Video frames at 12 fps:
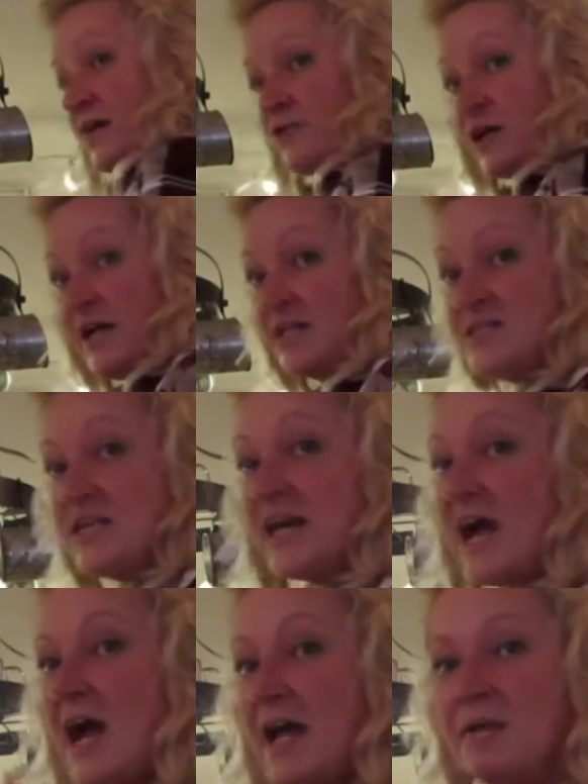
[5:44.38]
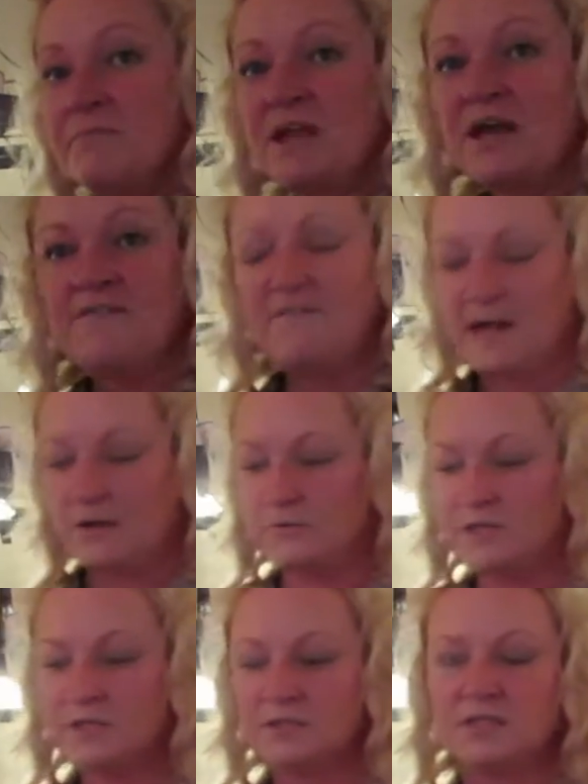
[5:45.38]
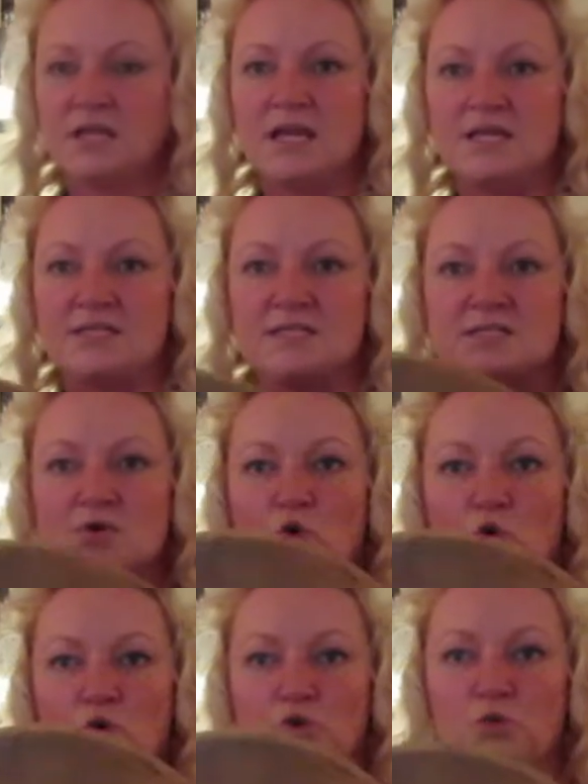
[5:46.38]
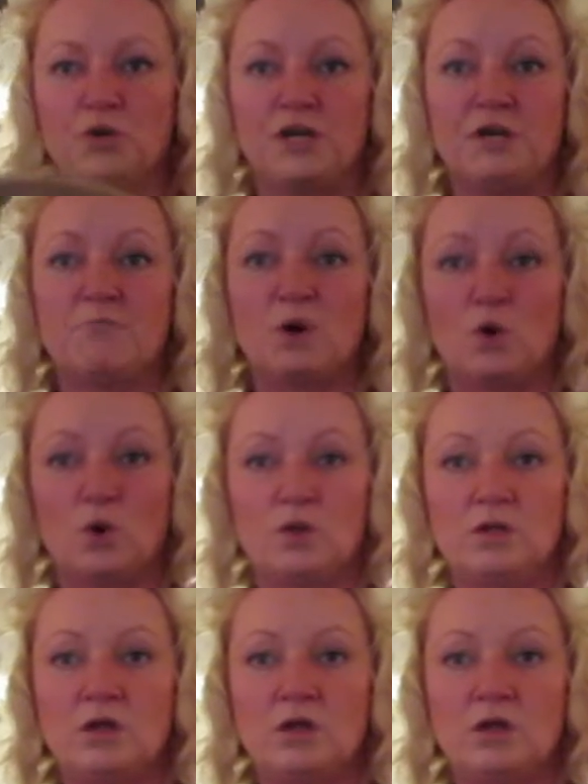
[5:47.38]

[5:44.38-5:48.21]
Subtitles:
other antique item that I found is this old wooden bowl.